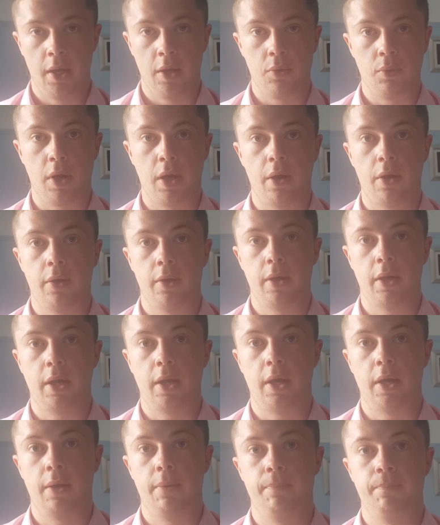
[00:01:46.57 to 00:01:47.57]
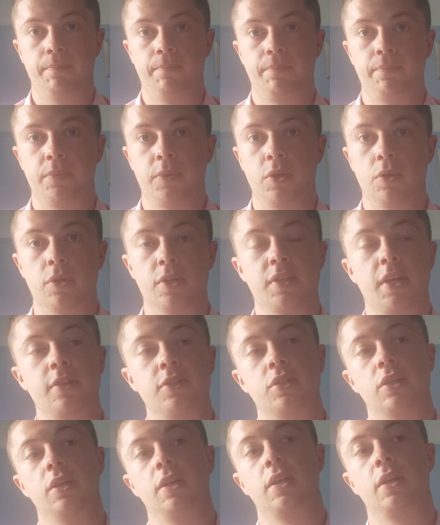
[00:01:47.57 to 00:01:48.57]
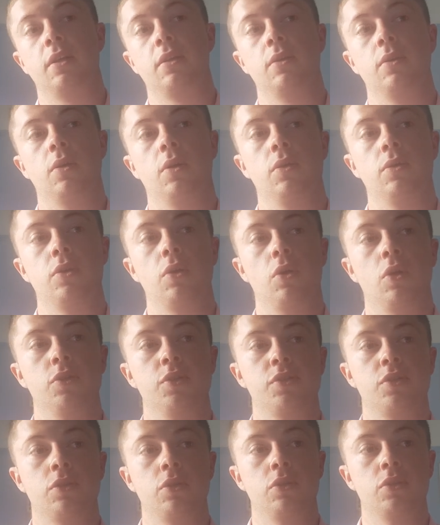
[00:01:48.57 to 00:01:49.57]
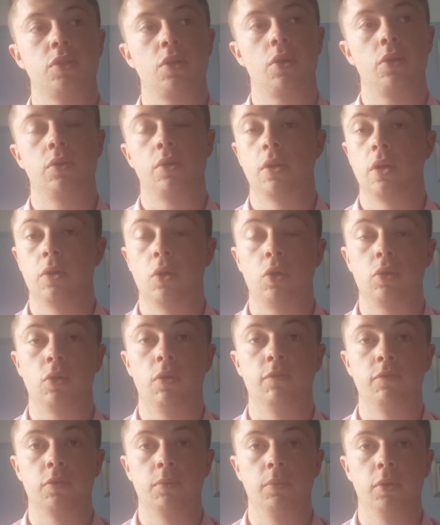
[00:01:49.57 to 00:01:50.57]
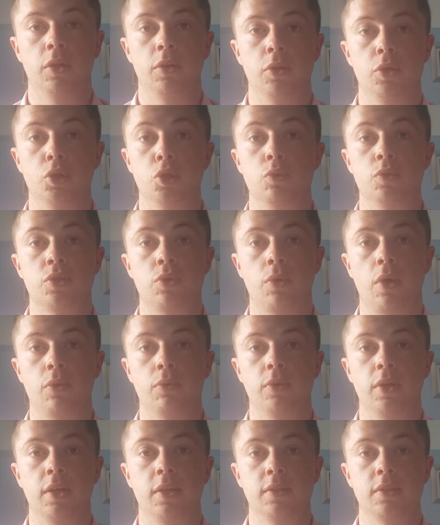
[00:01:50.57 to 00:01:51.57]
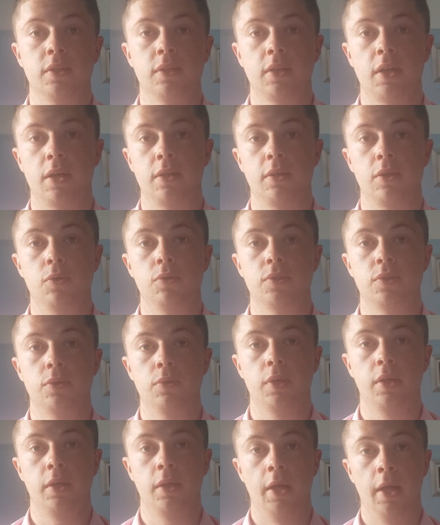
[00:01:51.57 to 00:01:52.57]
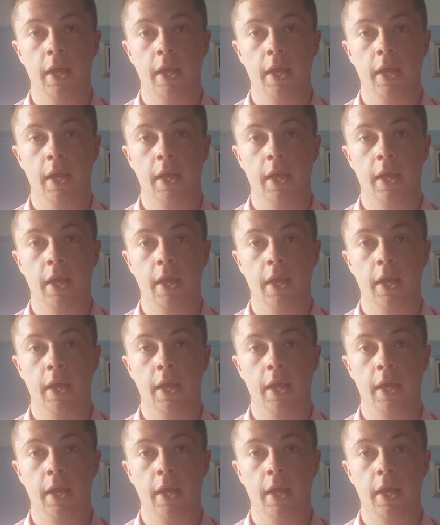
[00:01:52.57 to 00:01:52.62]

where you're essentially, you're uncertain and uncomfortable in new surroundings, getting used to it,